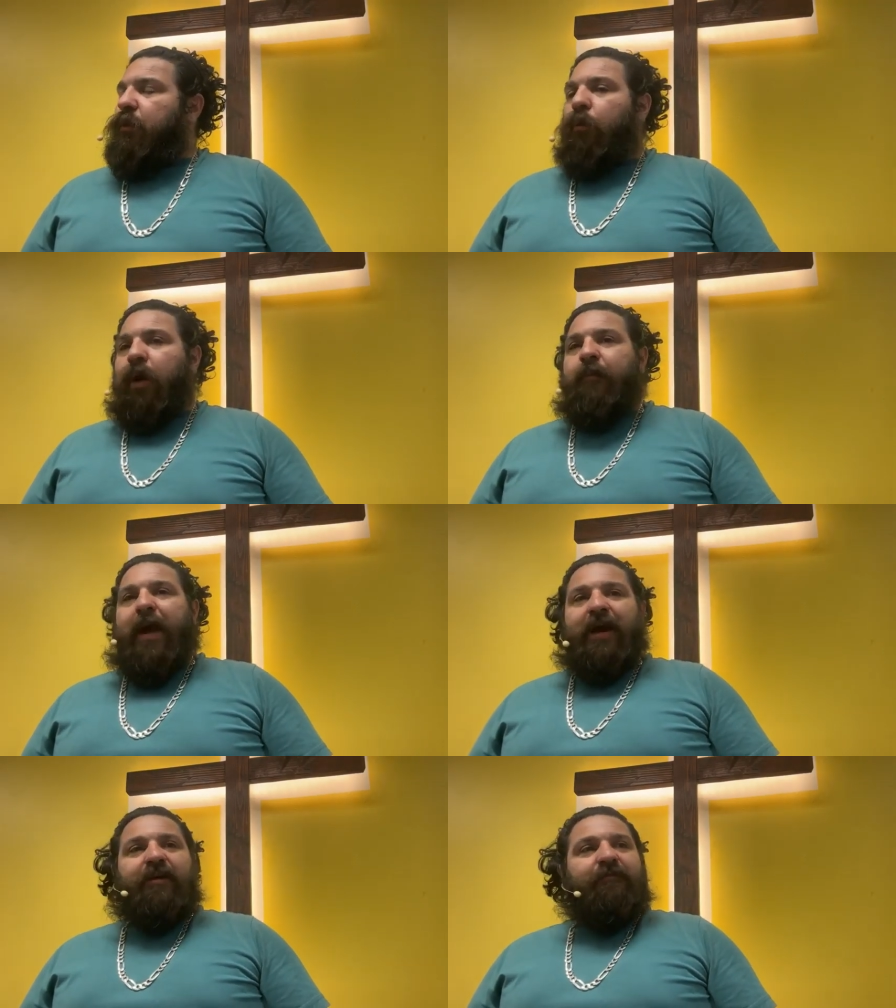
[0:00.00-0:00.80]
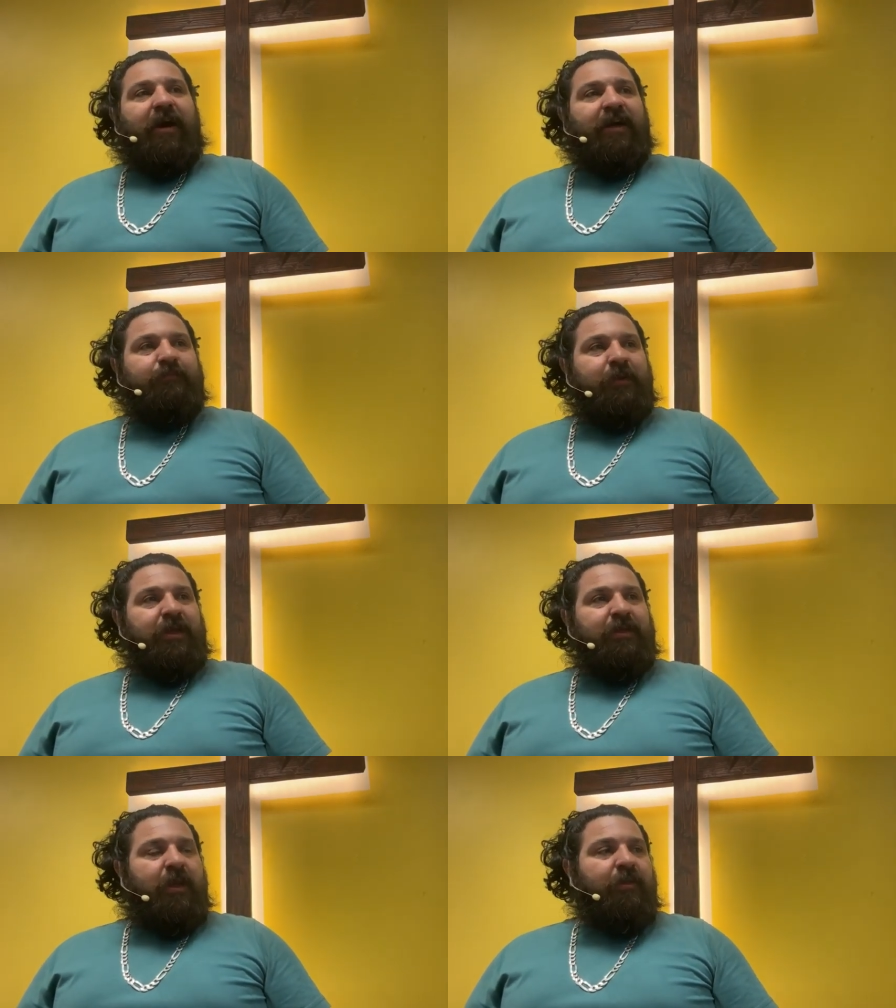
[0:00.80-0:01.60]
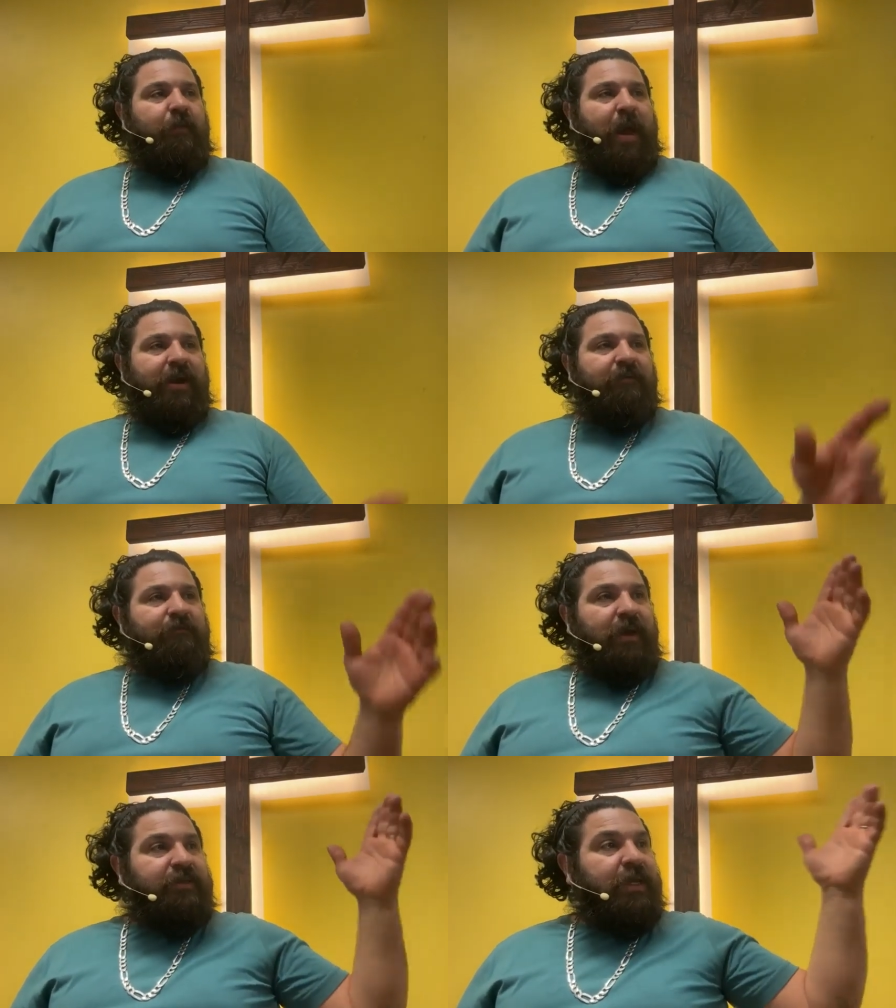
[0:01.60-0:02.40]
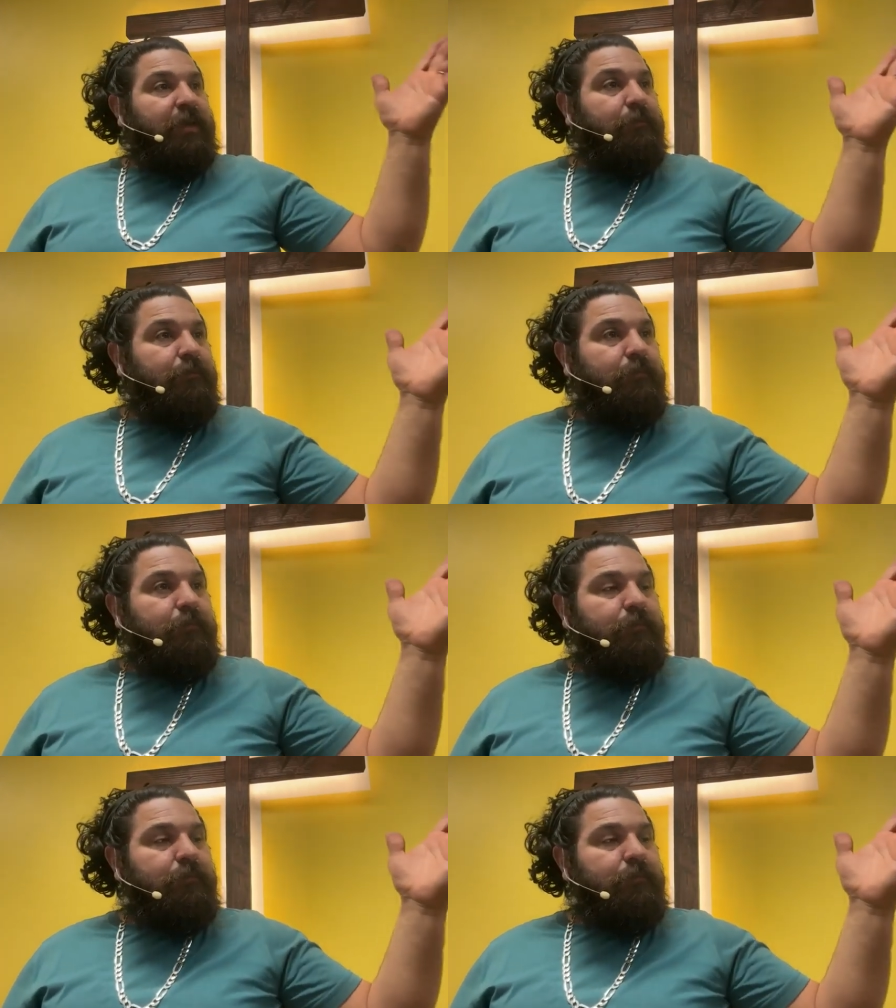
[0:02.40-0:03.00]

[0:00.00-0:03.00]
One magnifies me, the other magnifies him.